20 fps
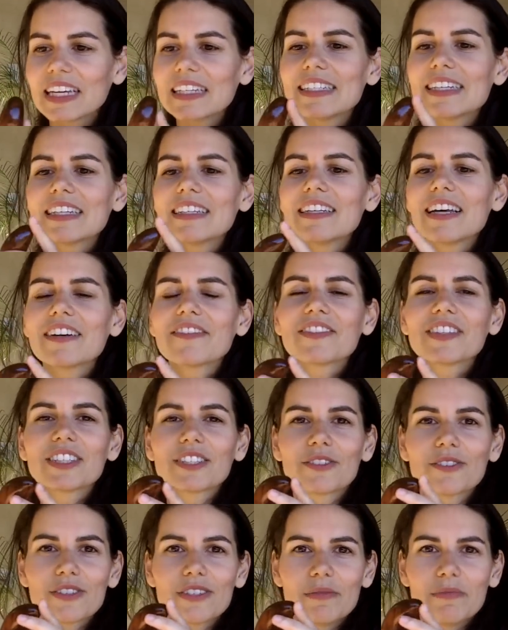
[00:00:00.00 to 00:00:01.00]
did a lot of
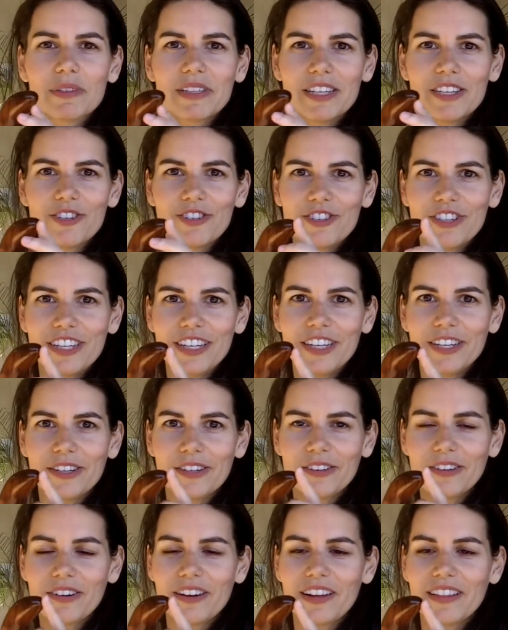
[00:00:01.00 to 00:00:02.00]
clitoral stimulation
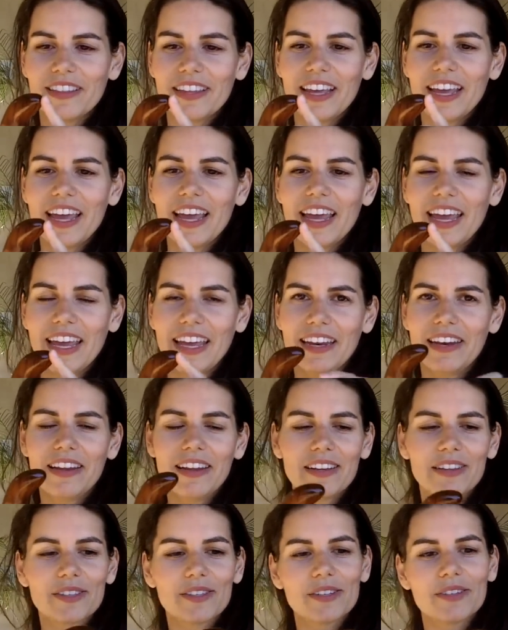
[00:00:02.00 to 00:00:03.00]
here on the head.
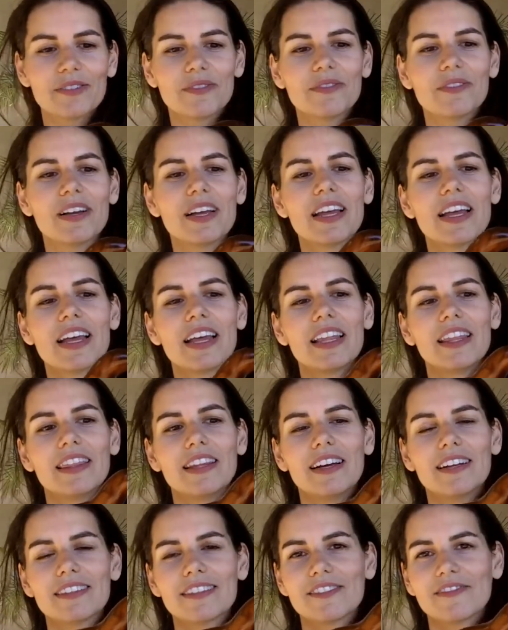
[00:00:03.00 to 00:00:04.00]
So,
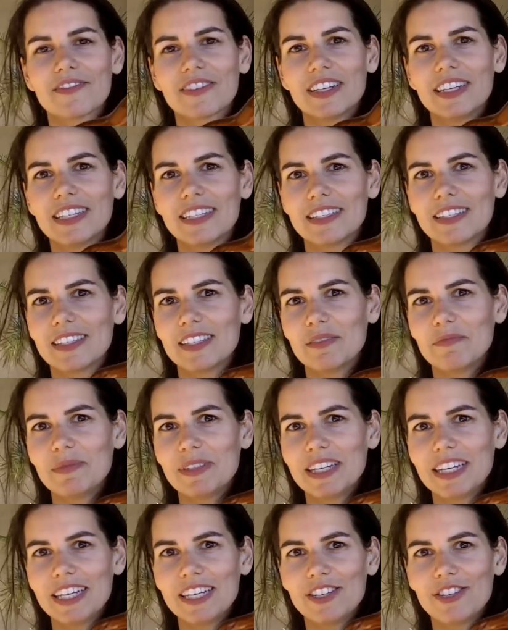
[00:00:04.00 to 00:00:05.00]
lots of
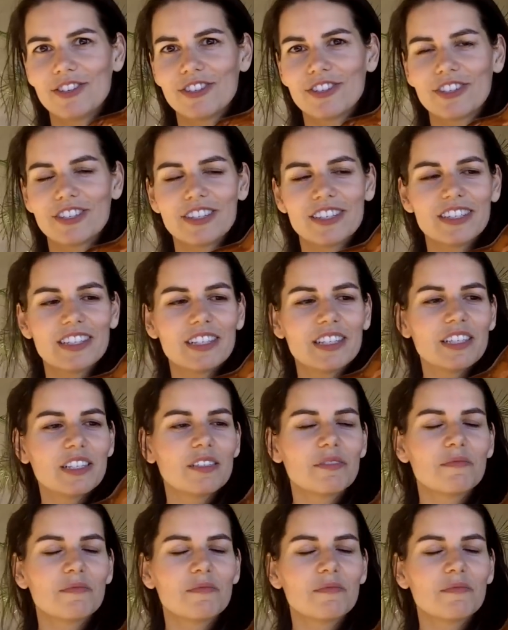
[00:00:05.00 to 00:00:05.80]
clit stimulation.